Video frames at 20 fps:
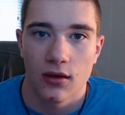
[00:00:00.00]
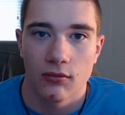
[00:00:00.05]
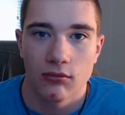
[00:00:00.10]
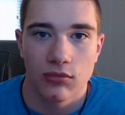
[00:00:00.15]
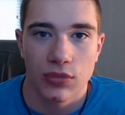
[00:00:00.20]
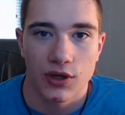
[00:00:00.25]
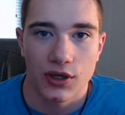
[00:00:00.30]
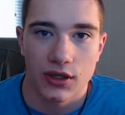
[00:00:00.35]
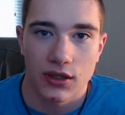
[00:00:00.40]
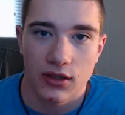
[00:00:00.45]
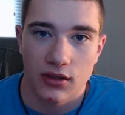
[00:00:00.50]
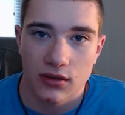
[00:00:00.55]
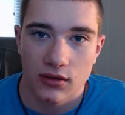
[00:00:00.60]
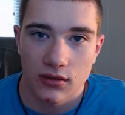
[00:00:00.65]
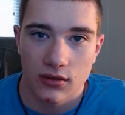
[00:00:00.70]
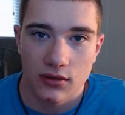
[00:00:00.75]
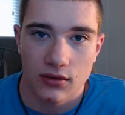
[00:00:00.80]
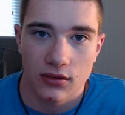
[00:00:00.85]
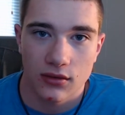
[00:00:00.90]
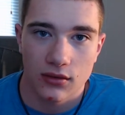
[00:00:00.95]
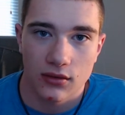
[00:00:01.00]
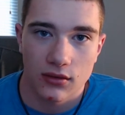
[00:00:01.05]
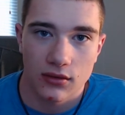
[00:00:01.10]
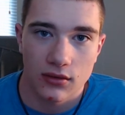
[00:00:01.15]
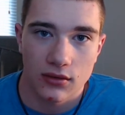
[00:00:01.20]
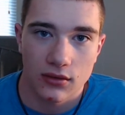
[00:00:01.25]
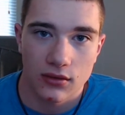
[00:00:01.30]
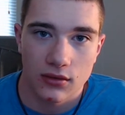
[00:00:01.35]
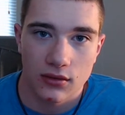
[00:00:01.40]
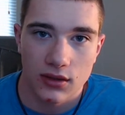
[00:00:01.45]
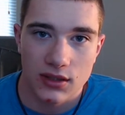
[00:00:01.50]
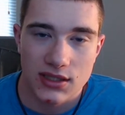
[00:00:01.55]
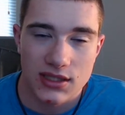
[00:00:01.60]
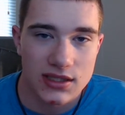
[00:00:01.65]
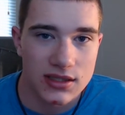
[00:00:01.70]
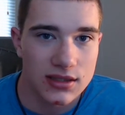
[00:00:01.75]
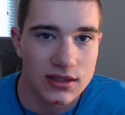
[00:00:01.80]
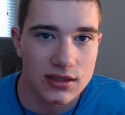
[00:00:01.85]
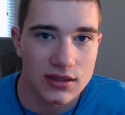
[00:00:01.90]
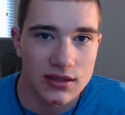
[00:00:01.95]
But
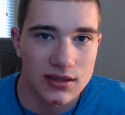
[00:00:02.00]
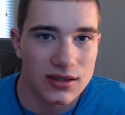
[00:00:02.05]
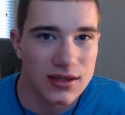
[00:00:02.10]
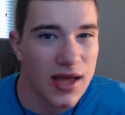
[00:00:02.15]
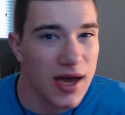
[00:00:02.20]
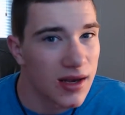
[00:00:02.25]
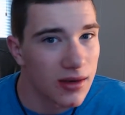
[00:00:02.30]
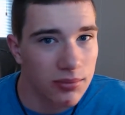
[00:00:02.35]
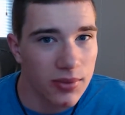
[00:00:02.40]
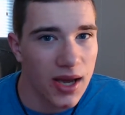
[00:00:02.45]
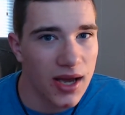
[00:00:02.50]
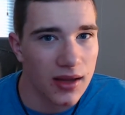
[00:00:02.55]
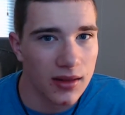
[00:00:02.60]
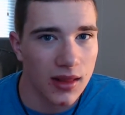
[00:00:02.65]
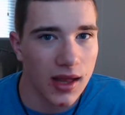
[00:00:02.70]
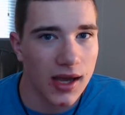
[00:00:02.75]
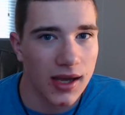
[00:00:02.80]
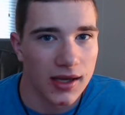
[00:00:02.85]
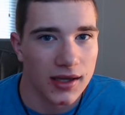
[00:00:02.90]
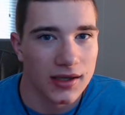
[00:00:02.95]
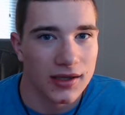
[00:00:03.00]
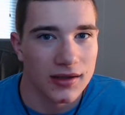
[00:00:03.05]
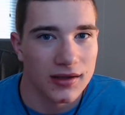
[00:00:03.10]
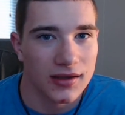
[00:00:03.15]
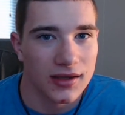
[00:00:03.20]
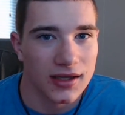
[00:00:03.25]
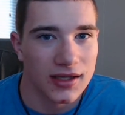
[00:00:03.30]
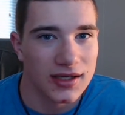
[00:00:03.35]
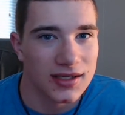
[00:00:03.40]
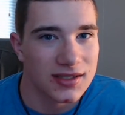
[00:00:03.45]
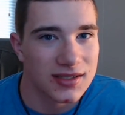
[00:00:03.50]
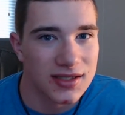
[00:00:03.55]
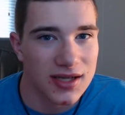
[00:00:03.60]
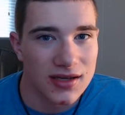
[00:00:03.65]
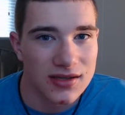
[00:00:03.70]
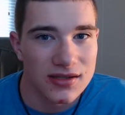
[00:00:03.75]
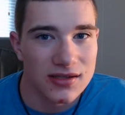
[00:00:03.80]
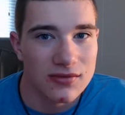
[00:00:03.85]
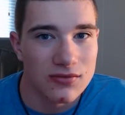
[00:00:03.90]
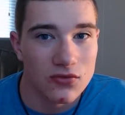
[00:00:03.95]
it's not by a lot, and it
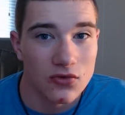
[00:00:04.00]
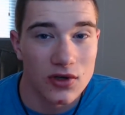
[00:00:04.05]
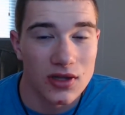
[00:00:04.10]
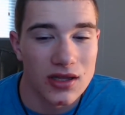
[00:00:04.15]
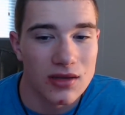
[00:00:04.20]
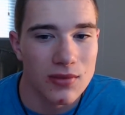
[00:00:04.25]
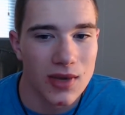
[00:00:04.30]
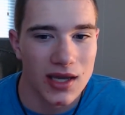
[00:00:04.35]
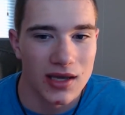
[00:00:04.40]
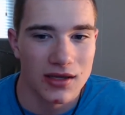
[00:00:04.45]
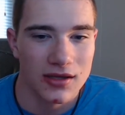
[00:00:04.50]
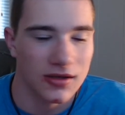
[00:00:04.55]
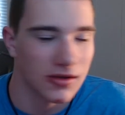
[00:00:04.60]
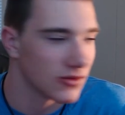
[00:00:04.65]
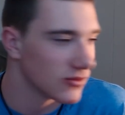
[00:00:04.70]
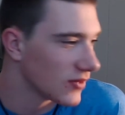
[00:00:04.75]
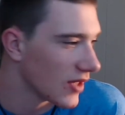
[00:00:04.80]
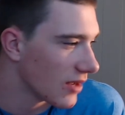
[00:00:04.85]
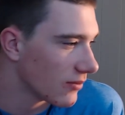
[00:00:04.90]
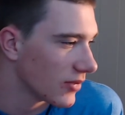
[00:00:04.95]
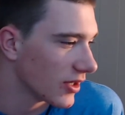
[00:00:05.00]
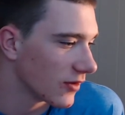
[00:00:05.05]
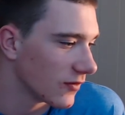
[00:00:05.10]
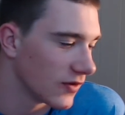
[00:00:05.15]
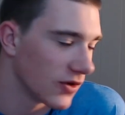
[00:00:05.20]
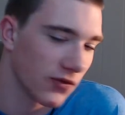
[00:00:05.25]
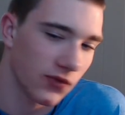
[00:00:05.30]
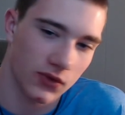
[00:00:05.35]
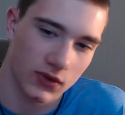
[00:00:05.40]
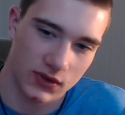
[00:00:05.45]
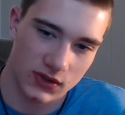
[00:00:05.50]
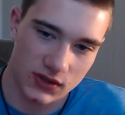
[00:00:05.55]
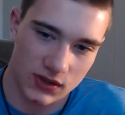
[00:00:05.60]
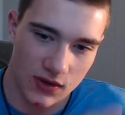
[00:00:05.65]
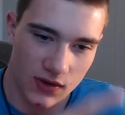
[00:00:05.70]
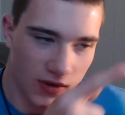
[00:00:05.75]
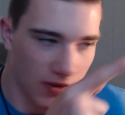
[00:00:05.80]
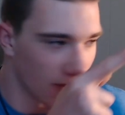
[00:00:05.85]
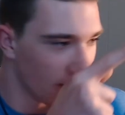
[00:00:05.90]
doesn't really make that big of a difference.